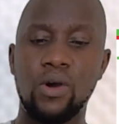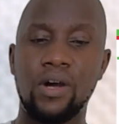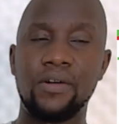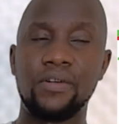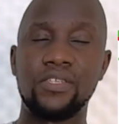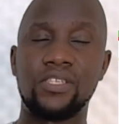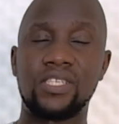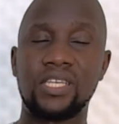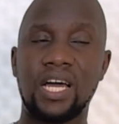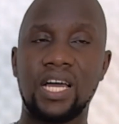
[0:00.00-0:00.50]

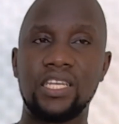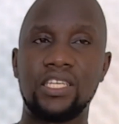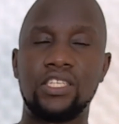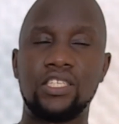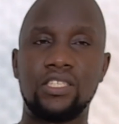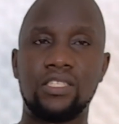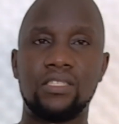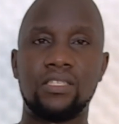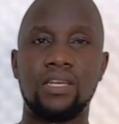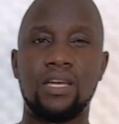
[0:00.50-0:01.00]

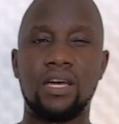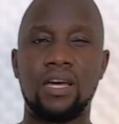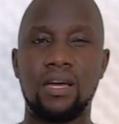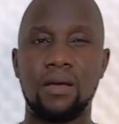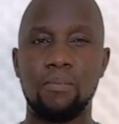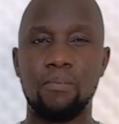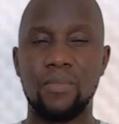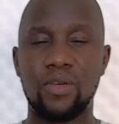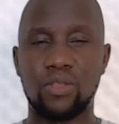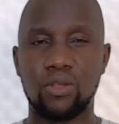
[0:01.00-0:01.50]
research
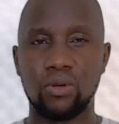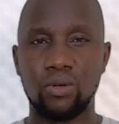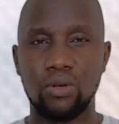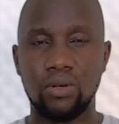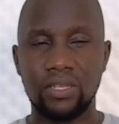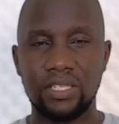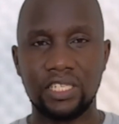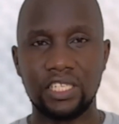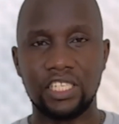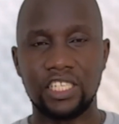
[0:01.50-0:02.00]

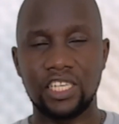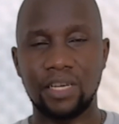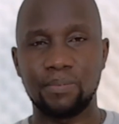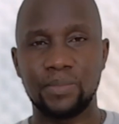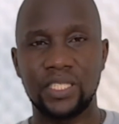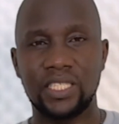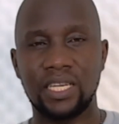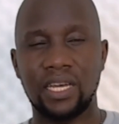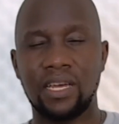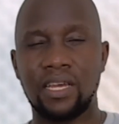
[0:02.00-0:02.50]
methodology
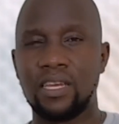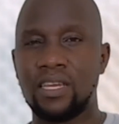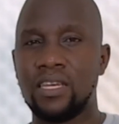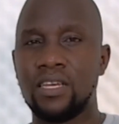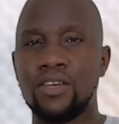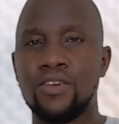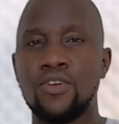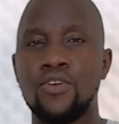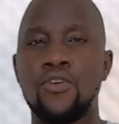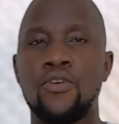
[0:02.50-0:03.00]
chapter.
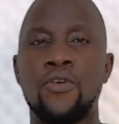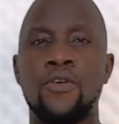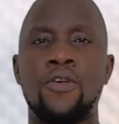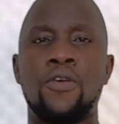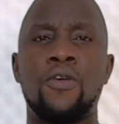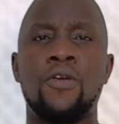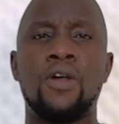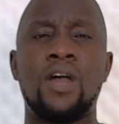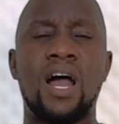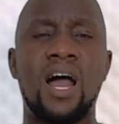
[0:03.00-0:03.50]

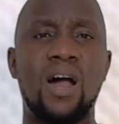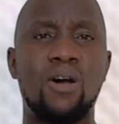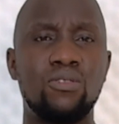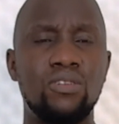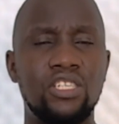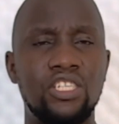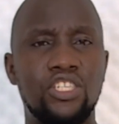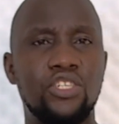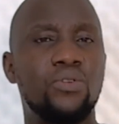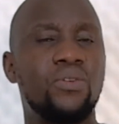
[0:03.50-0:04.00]
How
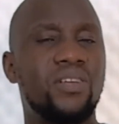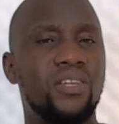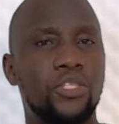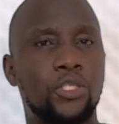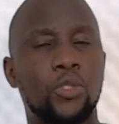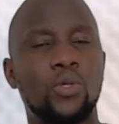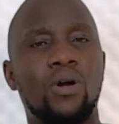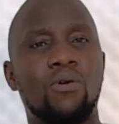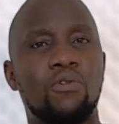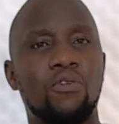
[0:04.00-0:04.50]
did you
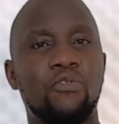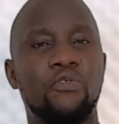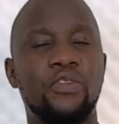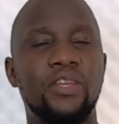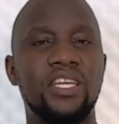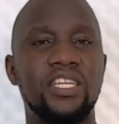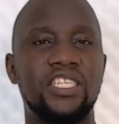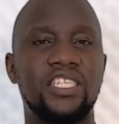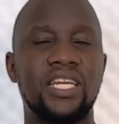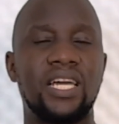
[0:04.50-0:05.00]
ensure
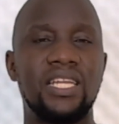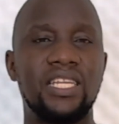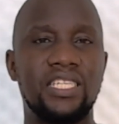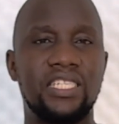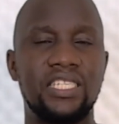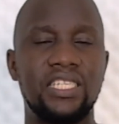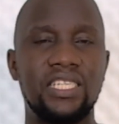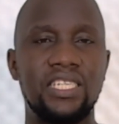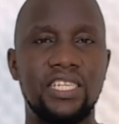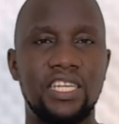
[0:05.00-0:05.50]

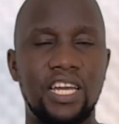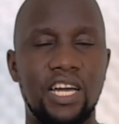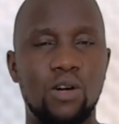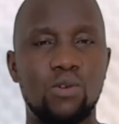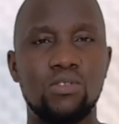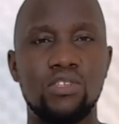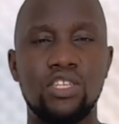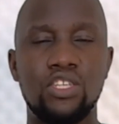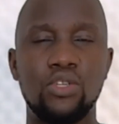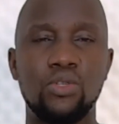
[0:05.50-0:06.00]
confidentiality? How
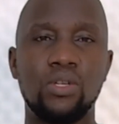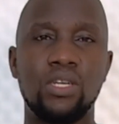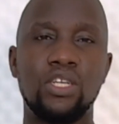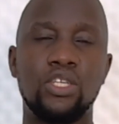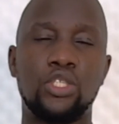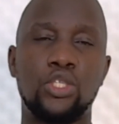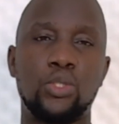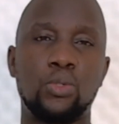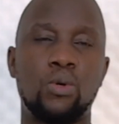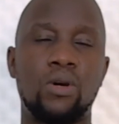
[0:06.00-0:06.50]
did you
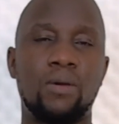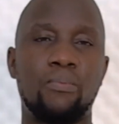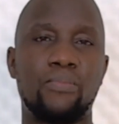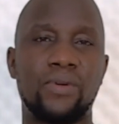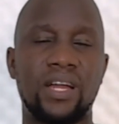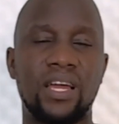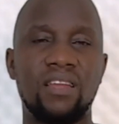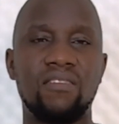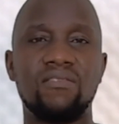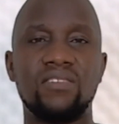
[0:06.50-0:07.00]
ensure
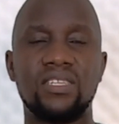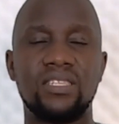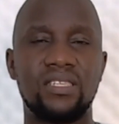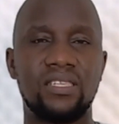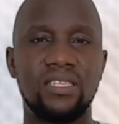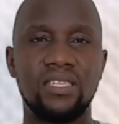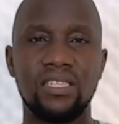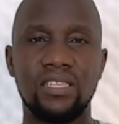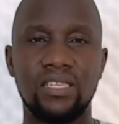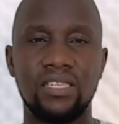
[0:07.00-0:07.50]

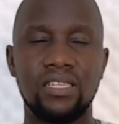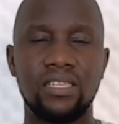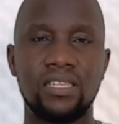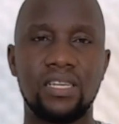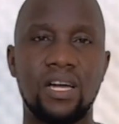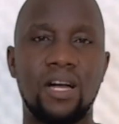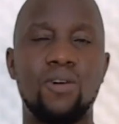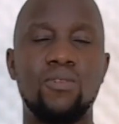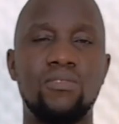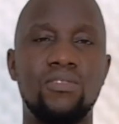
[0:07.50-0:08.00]
privacy?
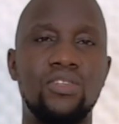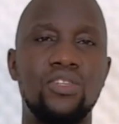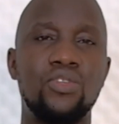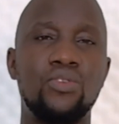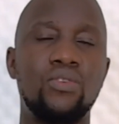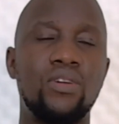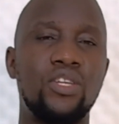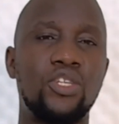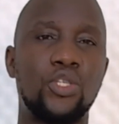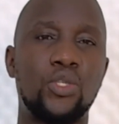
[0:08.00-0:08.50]
How did you
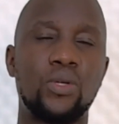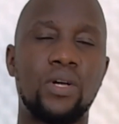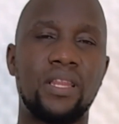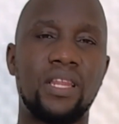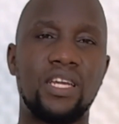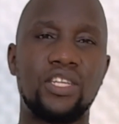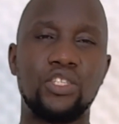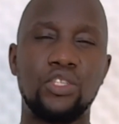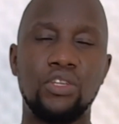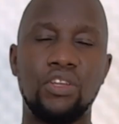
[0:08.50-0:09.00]
ensure
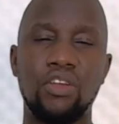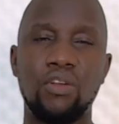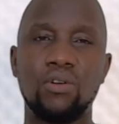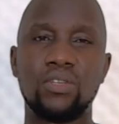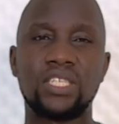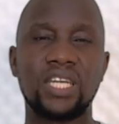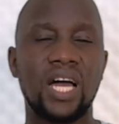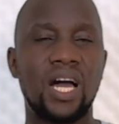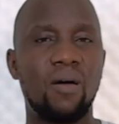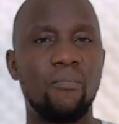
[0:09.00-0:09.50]
that you did not
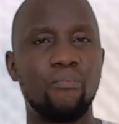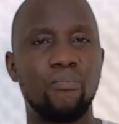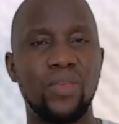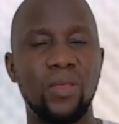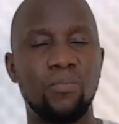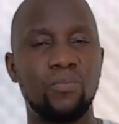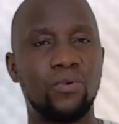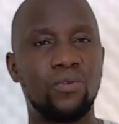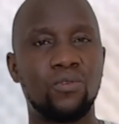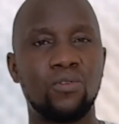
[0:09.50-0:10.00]
harm
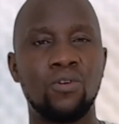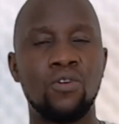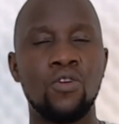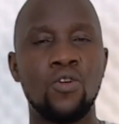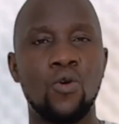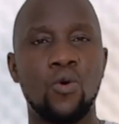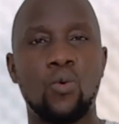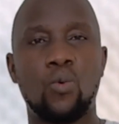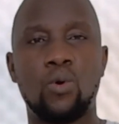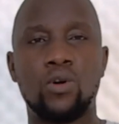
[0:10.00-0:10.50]
people?
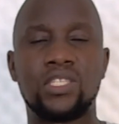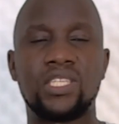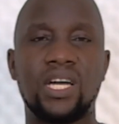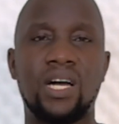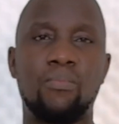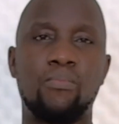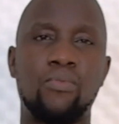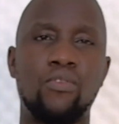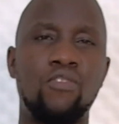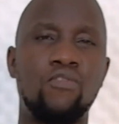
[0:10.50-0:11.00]
What
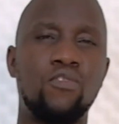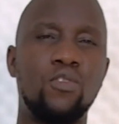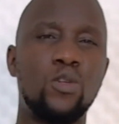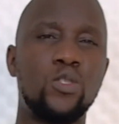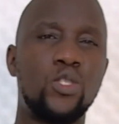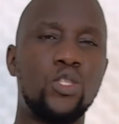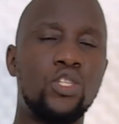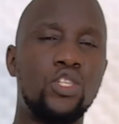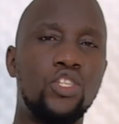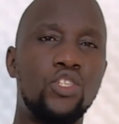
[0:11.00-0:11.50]
approvals
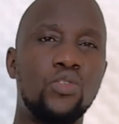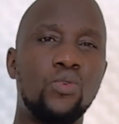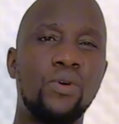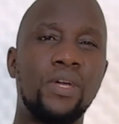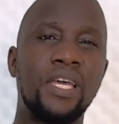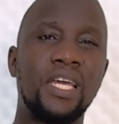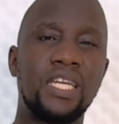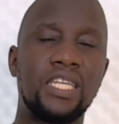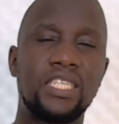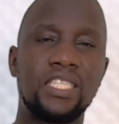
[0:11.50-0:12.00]
did you
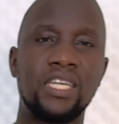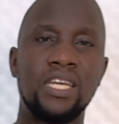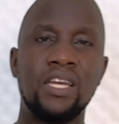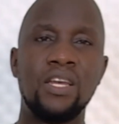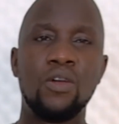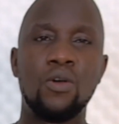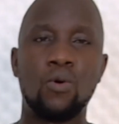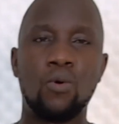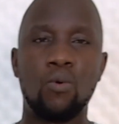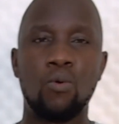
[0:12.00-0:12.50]
get?
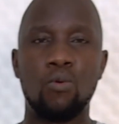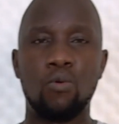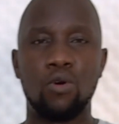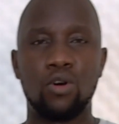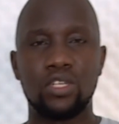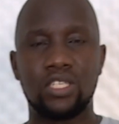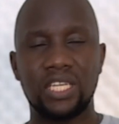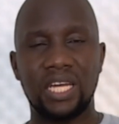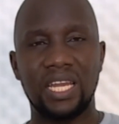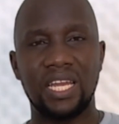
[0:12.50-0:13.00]

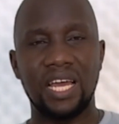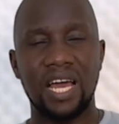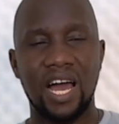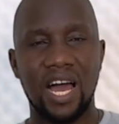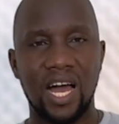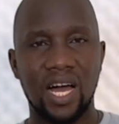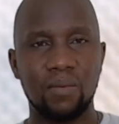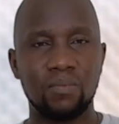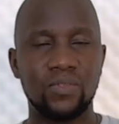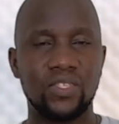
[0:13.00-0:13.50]
What are the
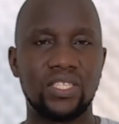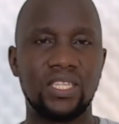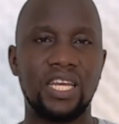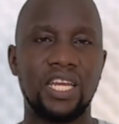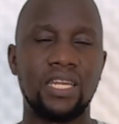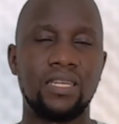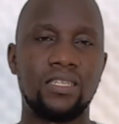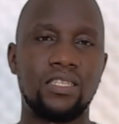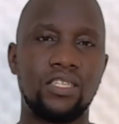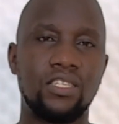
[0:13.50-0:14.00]
harms
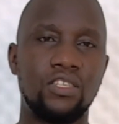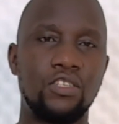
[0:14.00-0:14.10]
that